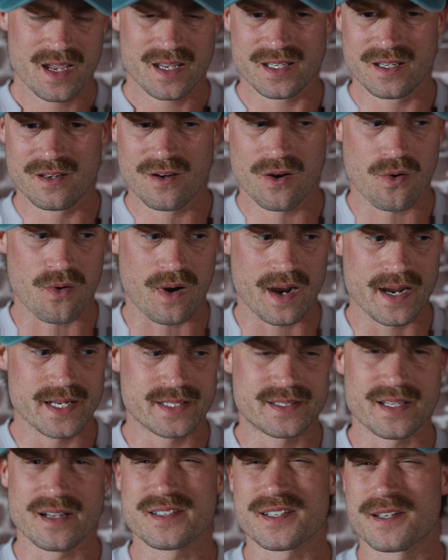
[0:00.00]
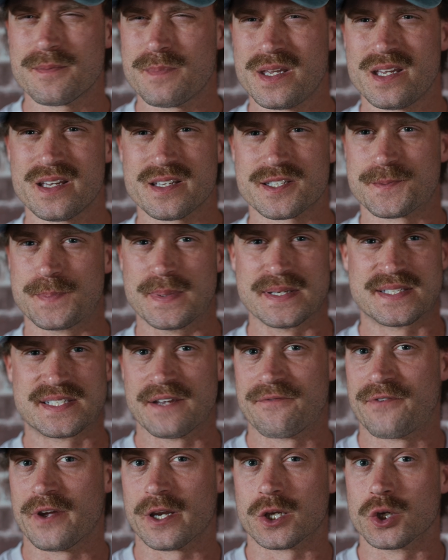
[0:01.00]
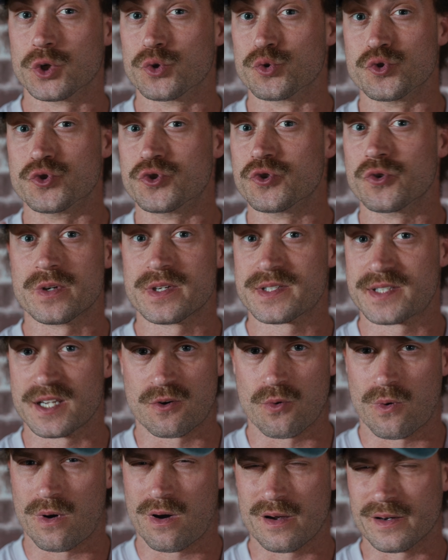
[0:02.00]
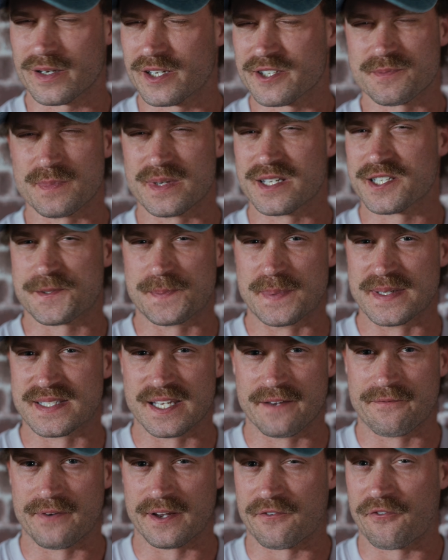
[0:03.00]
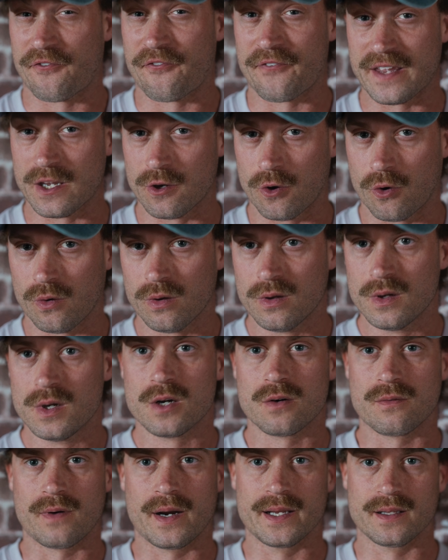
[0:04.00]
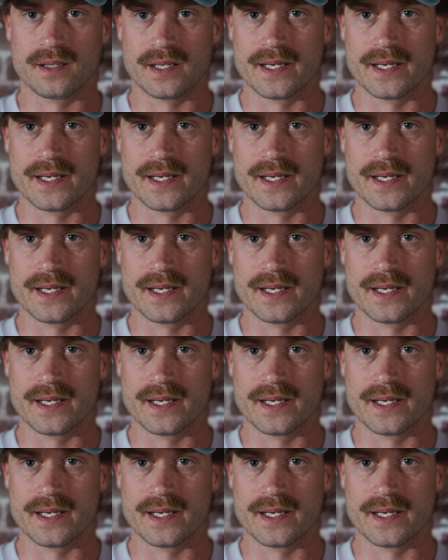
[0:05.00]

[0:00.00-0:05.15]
You know, it does give me a specific je ne sais quoi, it gives me a specific feel, right?